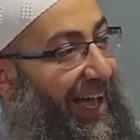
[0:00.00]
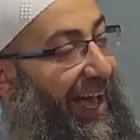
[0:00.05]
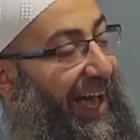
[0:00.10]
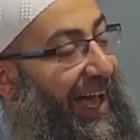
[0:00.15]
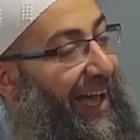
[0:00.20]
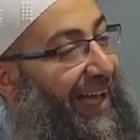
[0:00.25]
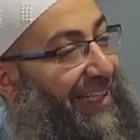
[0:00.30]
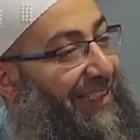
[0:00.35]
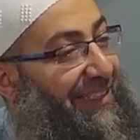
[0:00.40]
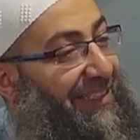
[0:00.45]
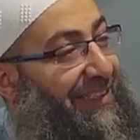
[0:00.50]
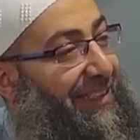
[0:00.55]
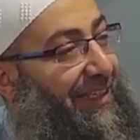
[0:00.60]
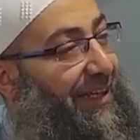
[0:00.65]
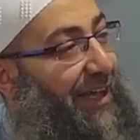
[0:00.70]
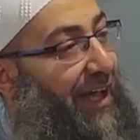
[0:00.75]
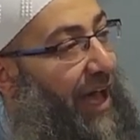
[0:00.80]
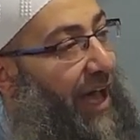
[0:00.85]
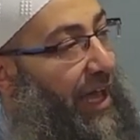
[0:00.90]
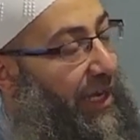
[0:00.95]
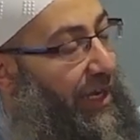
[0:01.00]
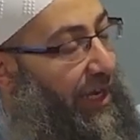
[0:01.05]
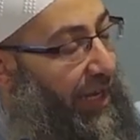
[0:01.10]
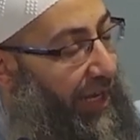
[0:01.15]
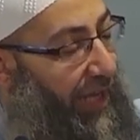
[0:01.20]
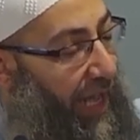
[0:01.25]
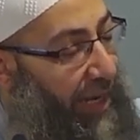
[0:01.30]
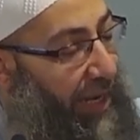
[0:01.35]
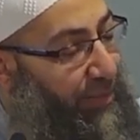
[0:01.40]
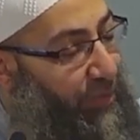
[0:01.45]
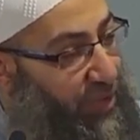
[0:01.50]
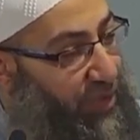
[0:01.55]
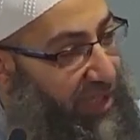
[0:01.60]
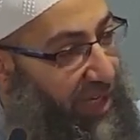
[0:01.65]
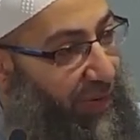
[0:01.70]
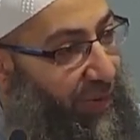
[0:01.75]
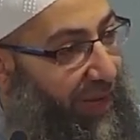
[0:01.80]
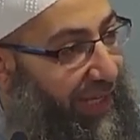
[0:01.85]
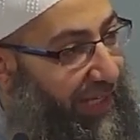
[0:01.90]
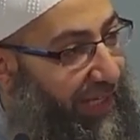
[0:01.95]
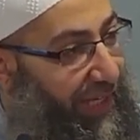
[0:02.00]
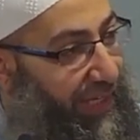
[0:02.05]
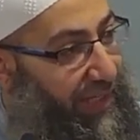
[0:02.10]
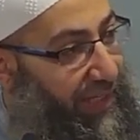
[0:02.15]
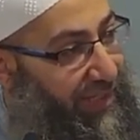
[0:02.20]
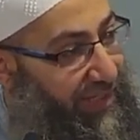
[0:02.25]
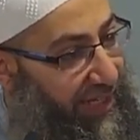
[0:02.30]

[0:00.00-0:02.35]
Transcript: And Al-Mutawakkil